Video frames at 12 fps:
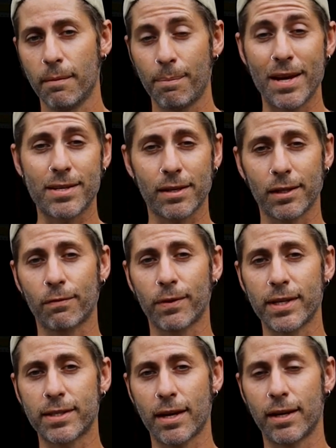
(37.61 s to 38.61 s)
Basically
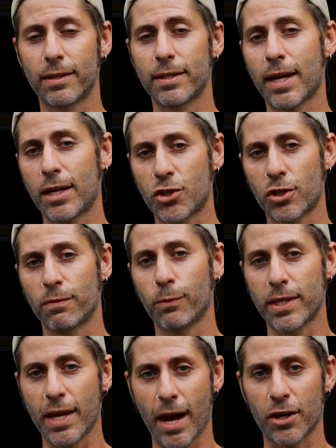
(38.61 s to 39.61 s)
resetting the tension
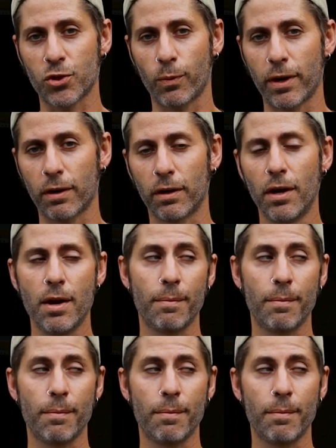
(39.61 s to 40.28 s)
with the actuator,